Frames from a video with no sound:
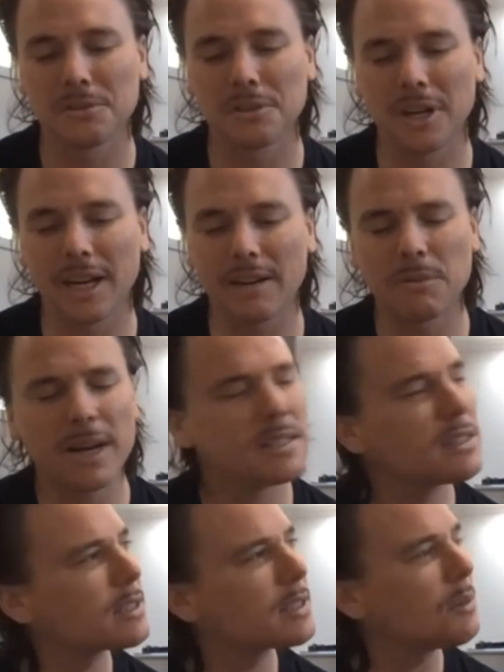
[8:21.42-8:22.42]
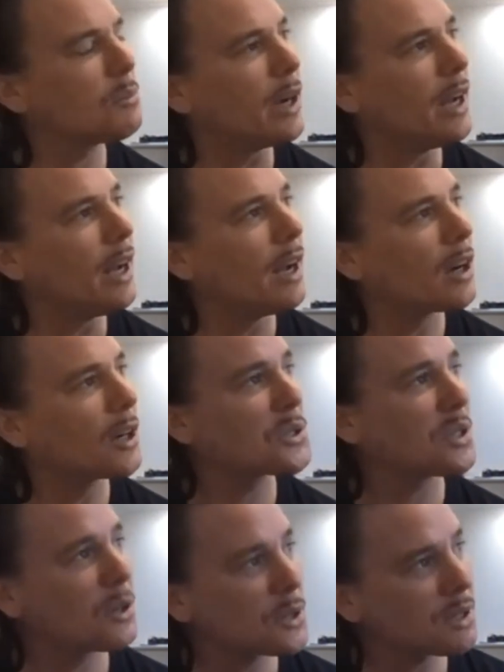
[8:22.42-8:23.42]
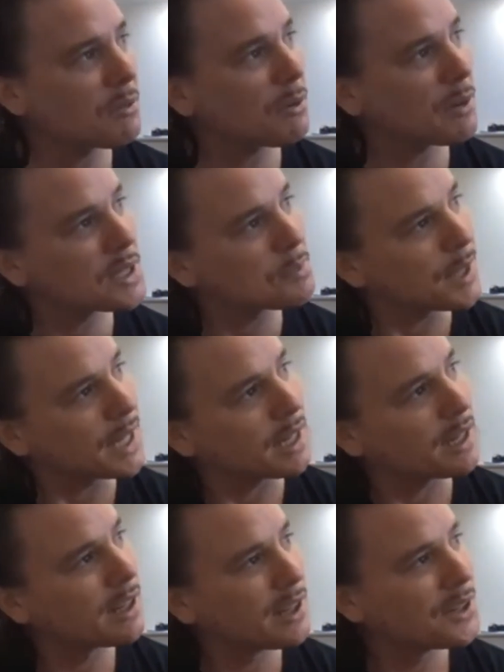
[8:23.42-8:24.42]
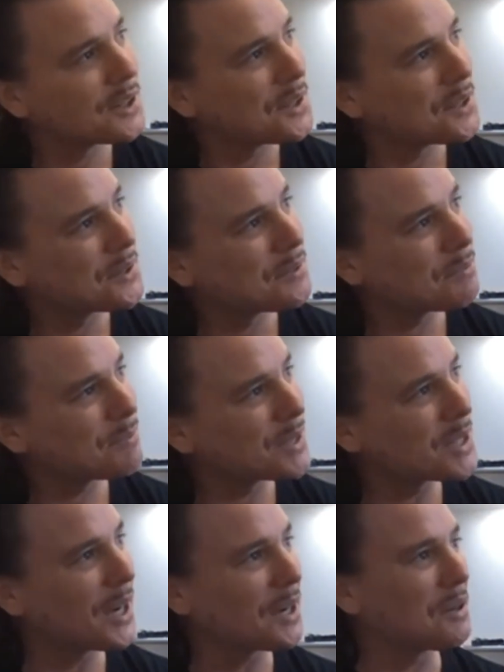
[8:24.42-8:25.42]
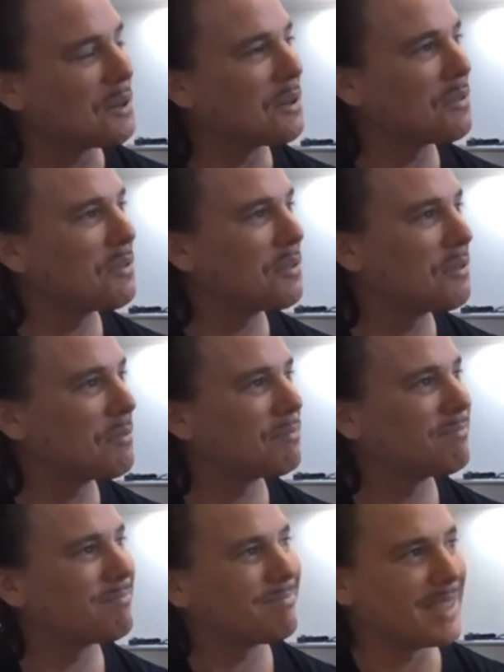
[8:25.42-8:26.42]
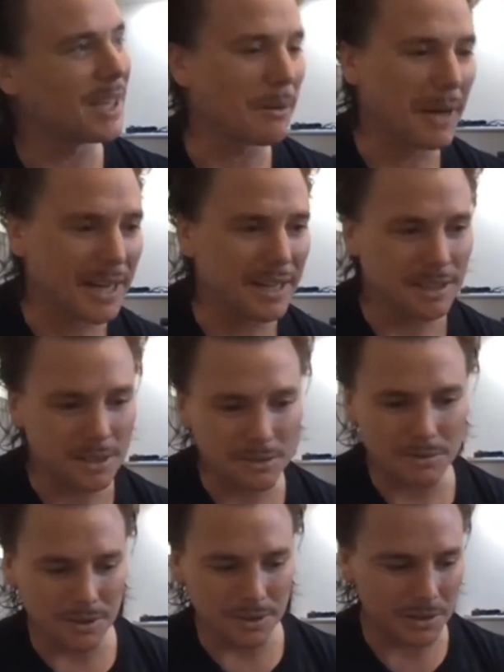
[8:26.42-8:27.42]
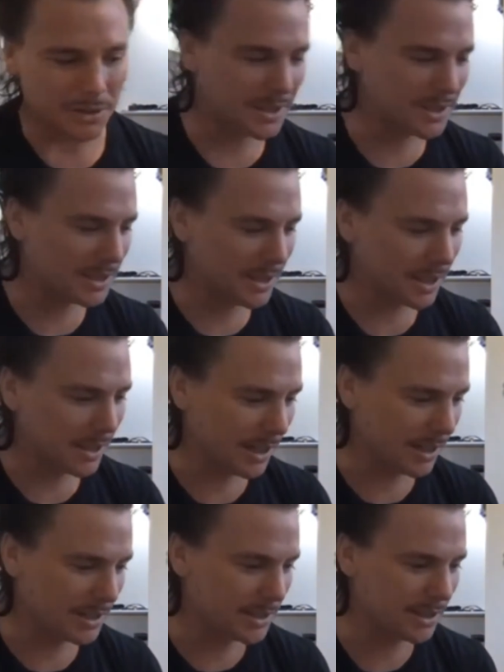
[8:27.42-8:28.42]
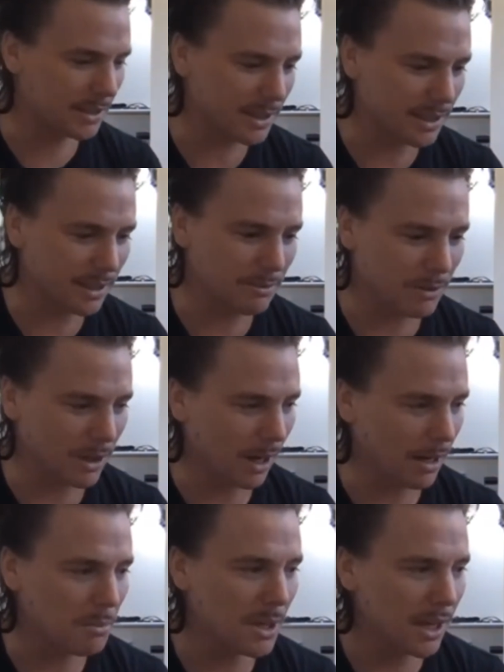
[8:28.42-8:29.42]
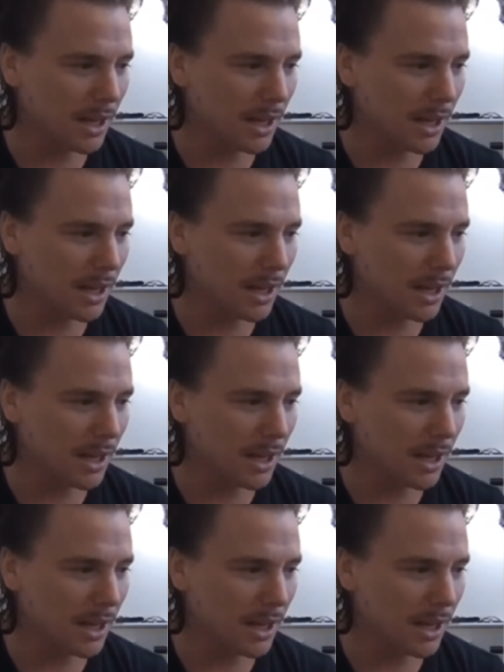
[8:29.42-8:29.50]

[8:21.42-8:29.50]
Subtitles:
I read somewhere, because I've always been the kind of 80s futuristic kind of synthy vibe.